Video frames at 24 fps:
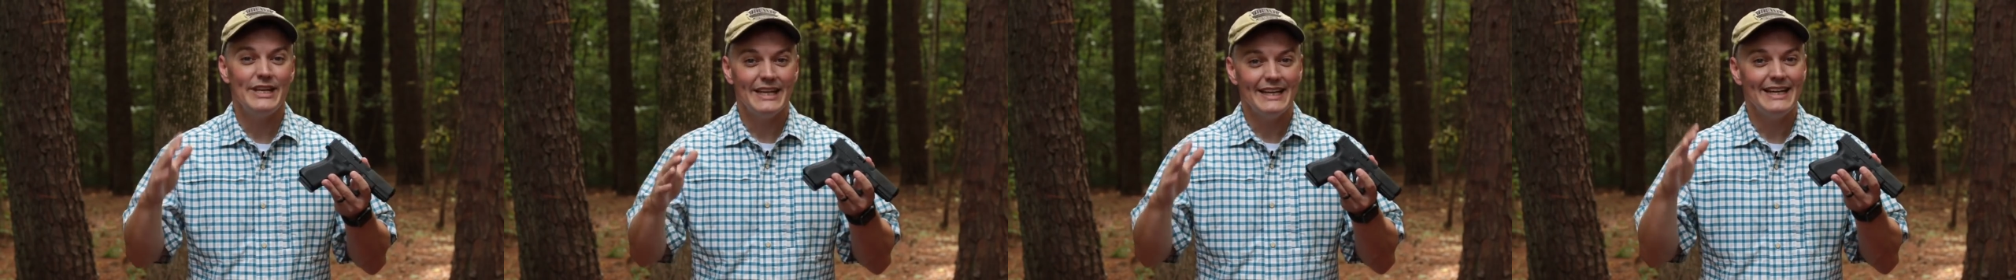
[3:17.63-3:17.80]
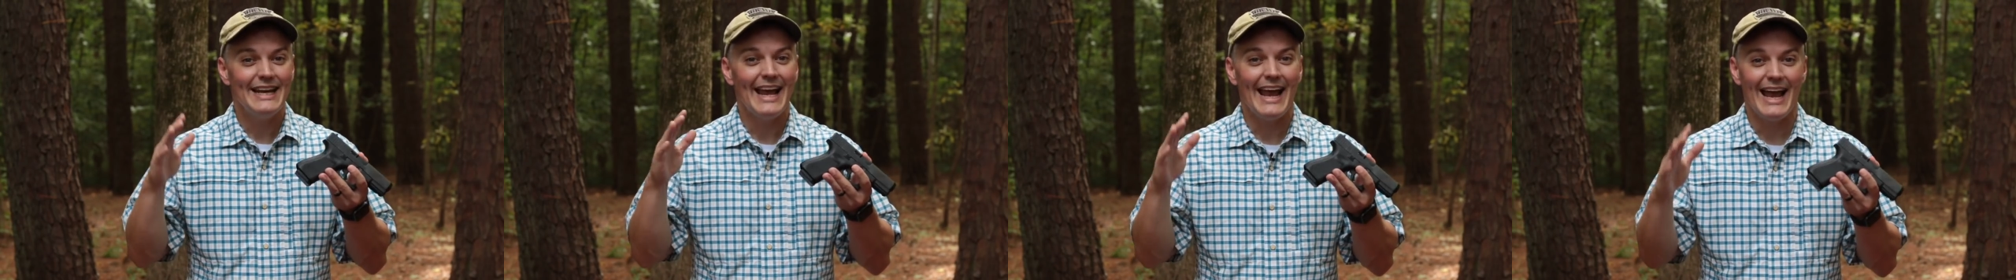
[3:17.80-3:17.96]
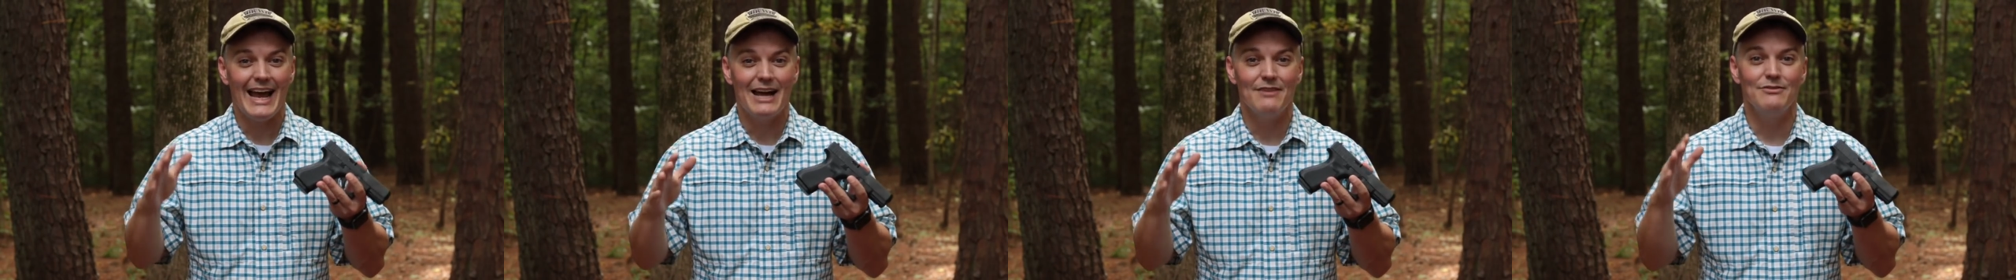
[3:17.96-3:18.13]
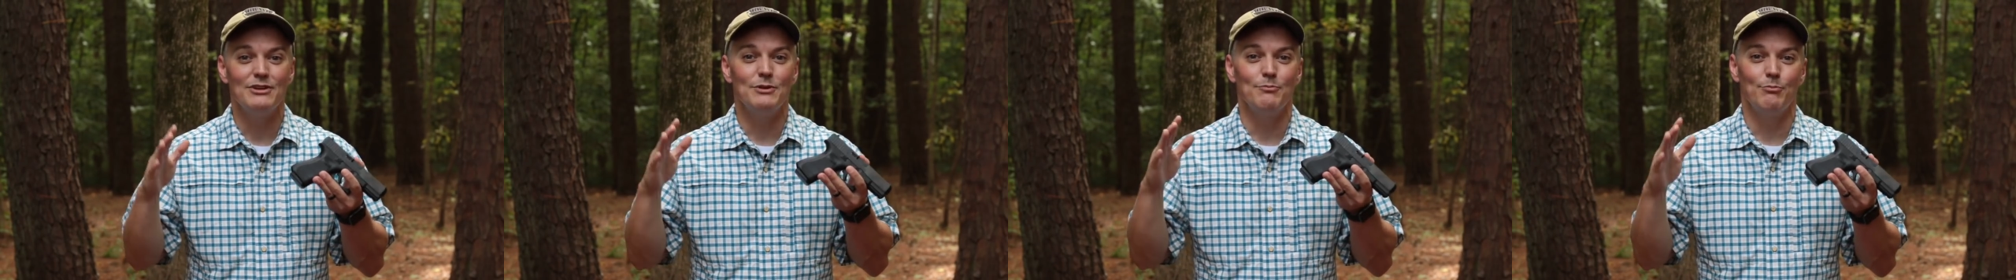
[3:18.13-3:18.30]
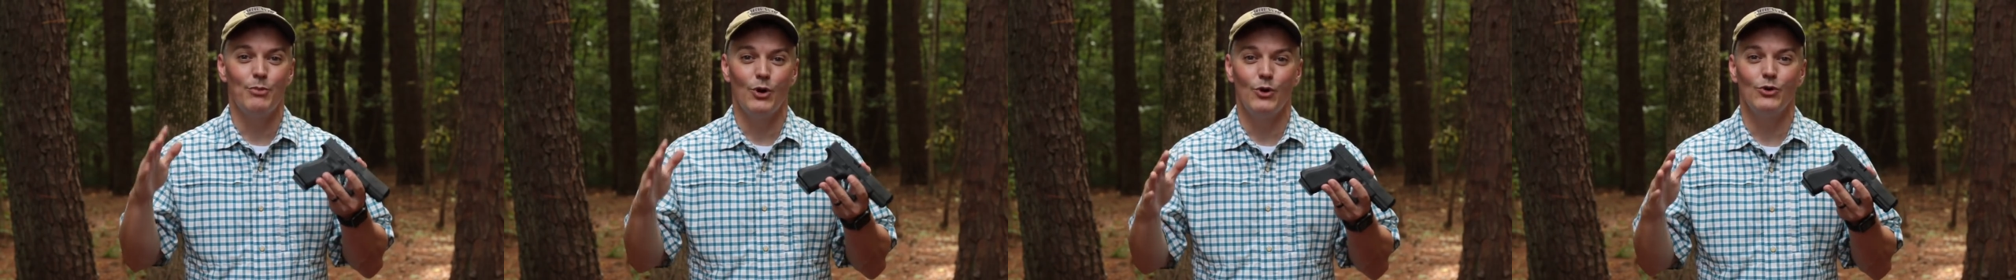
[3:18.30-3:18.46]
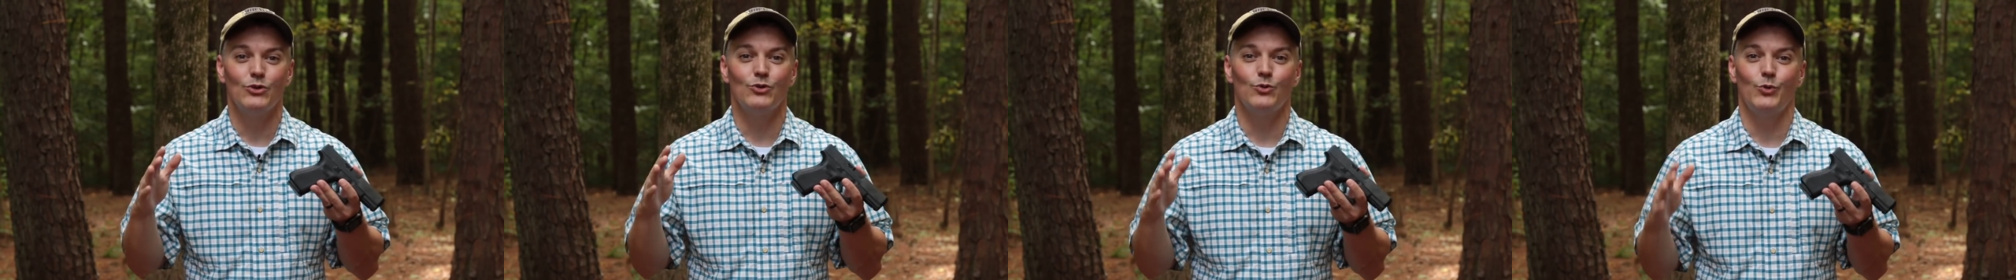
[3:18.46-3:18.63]
can have it
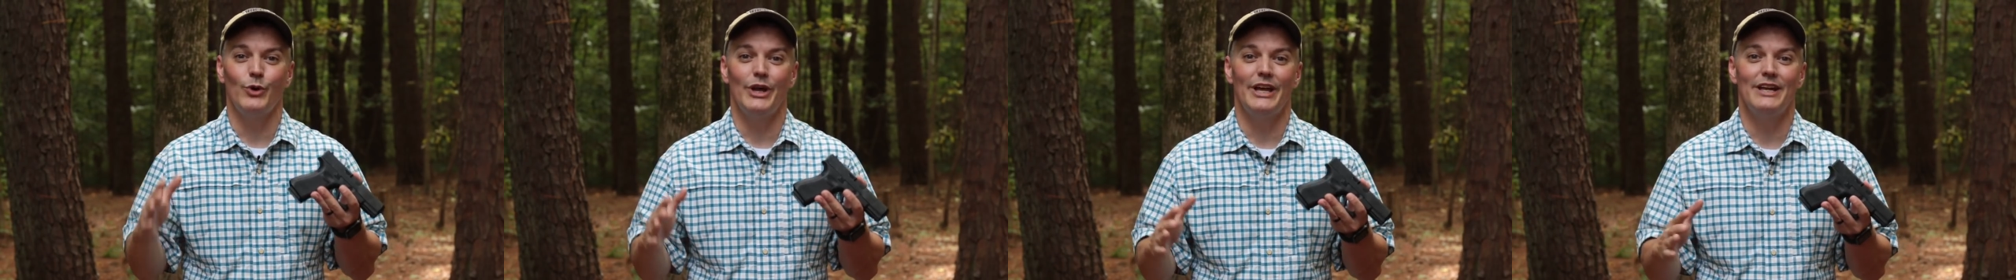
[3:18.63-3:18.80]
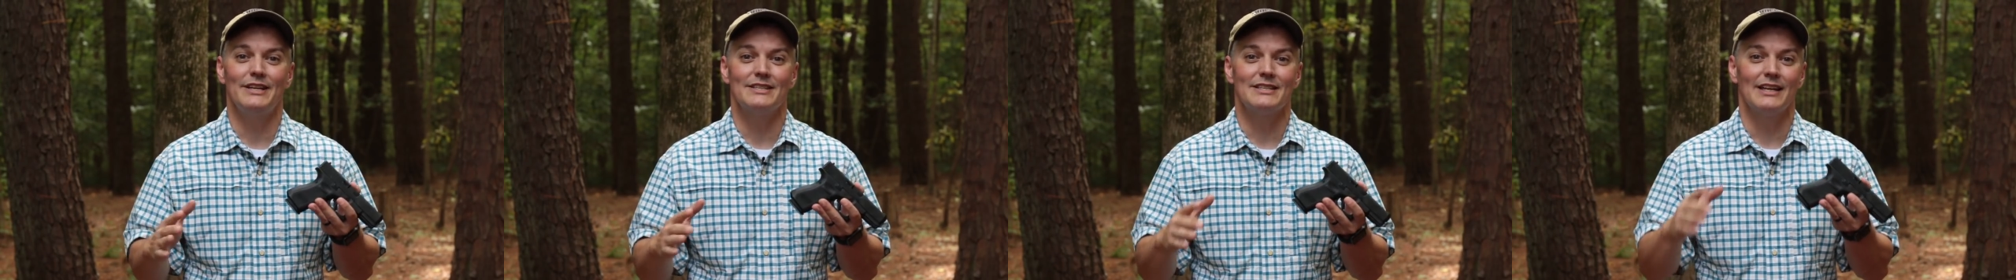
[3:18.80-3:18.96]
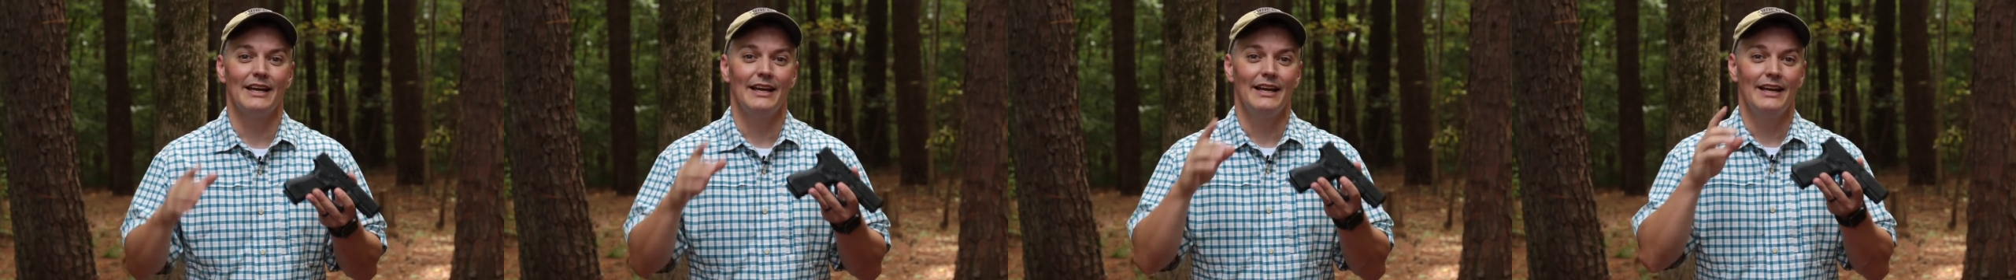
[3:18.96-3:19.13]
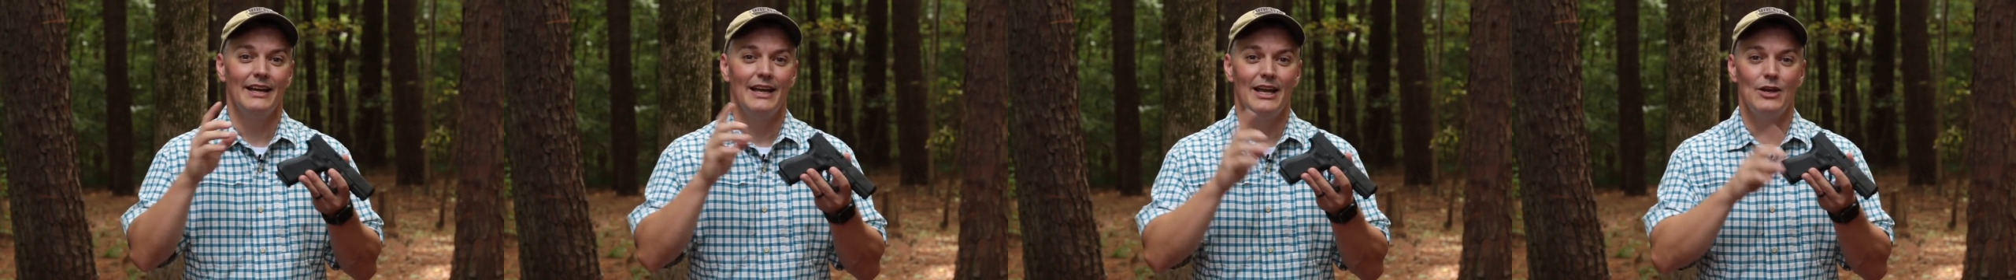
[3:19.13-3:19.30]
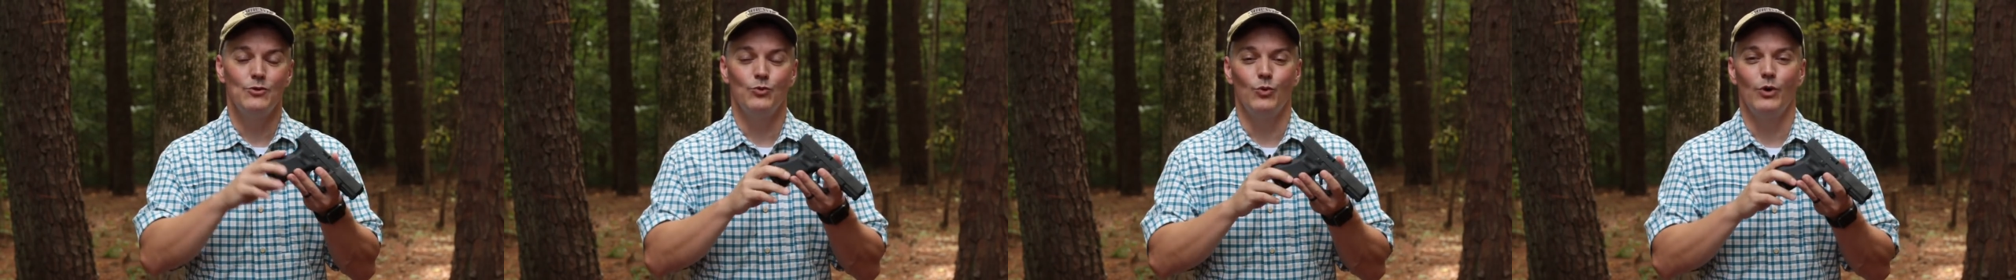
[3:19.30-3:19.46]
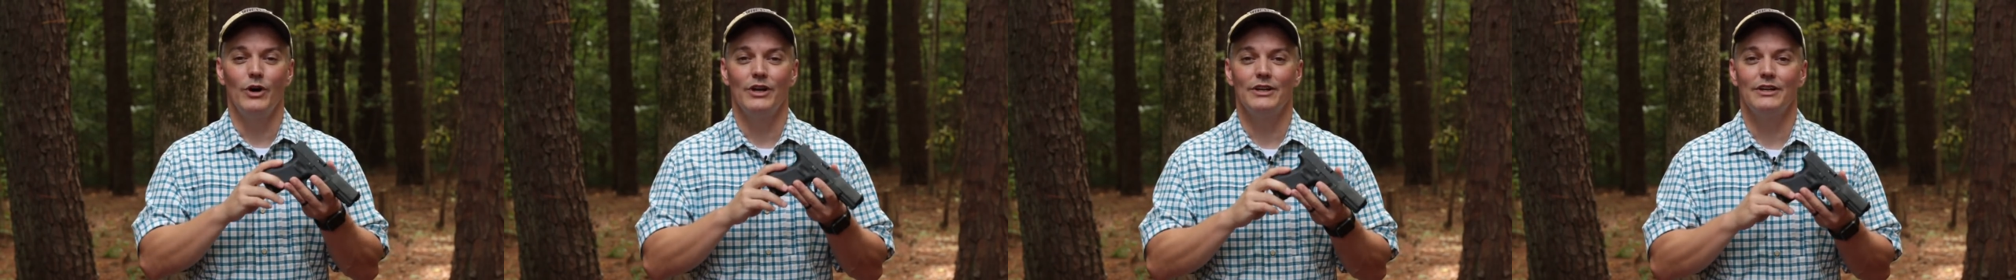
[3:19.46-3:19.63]
both ways
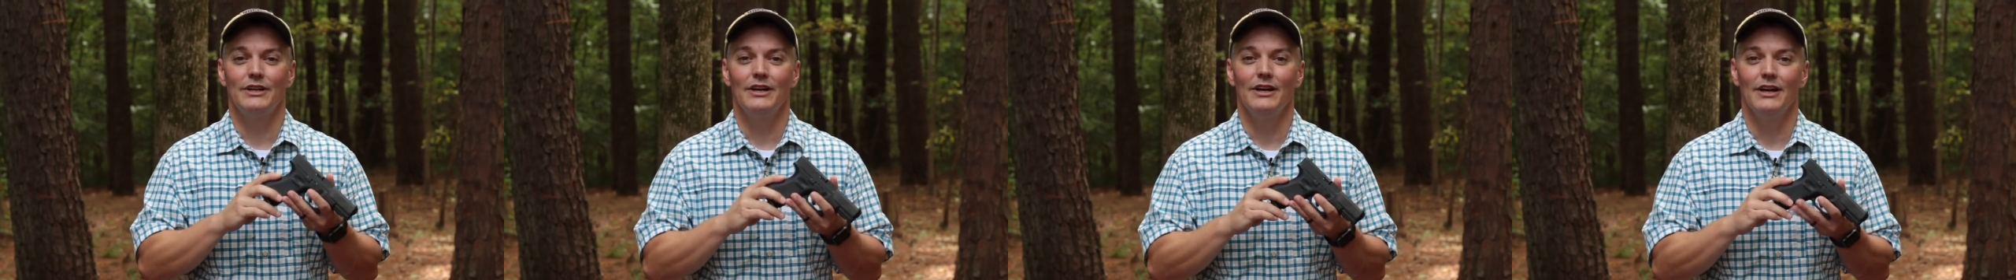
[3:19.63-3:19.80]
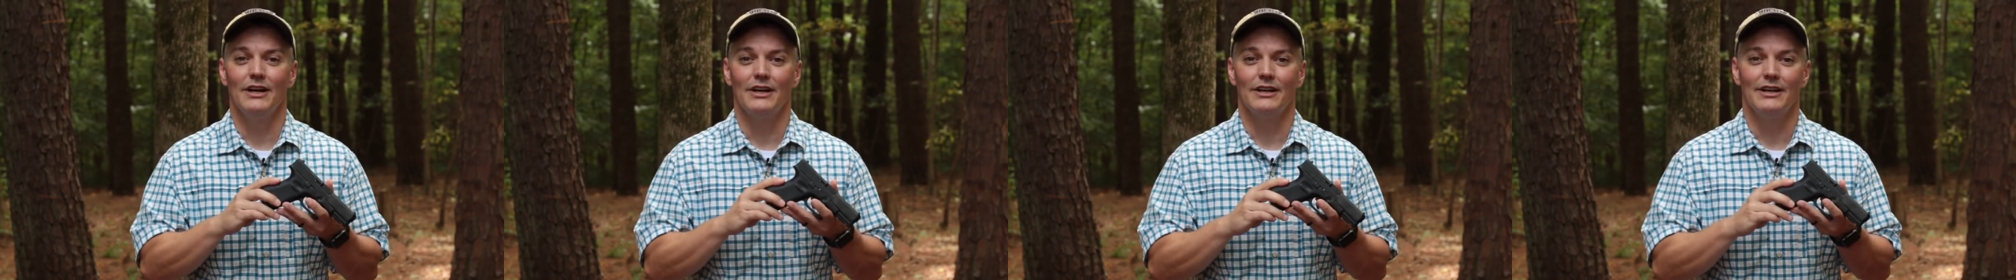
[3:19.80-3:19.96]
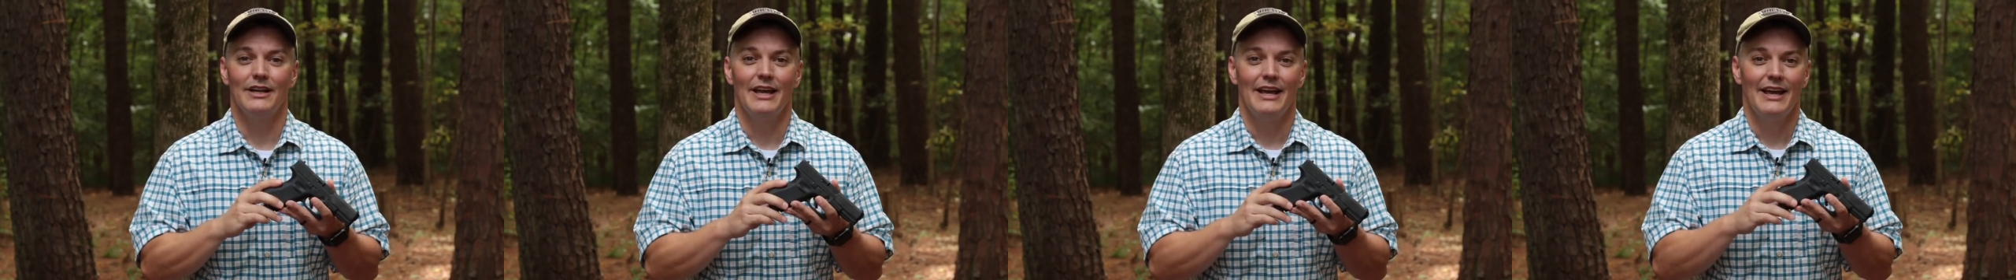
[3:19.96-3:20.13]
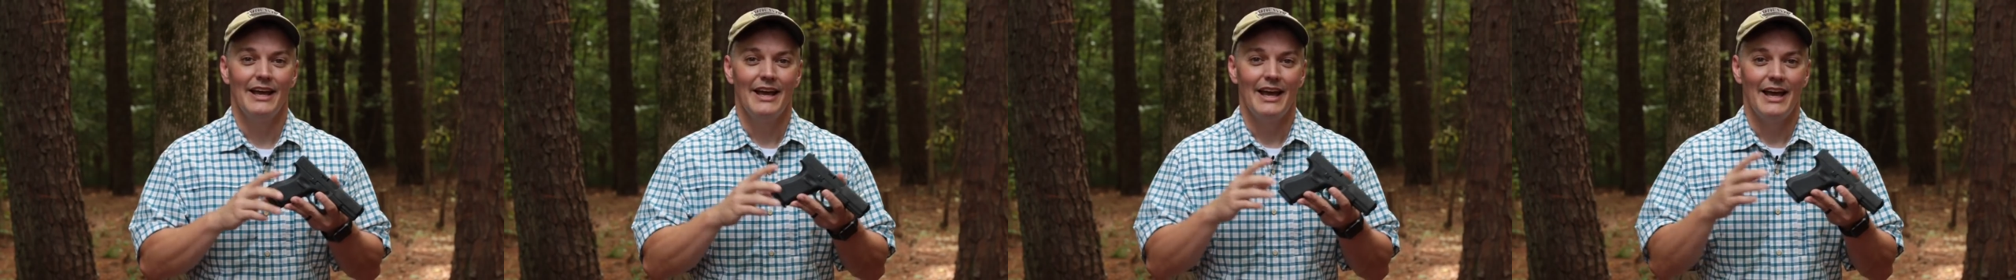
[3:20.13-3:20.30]
in one gun.